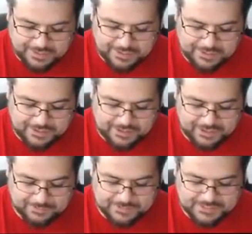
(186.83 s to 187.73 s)
All right,
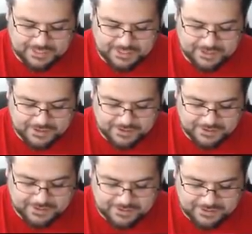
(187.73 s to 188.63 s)
let me see here.
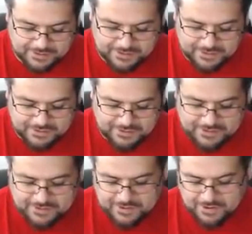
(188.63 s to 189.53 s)

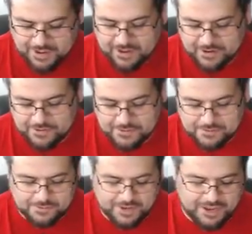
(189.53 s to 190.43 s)
Okay,
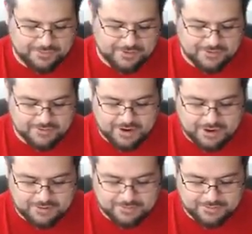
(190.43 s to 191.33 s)
cool. We have a
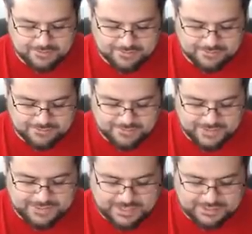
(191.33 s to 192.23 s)
crowd.
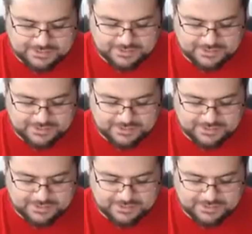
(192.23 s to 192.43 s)
Fantastic.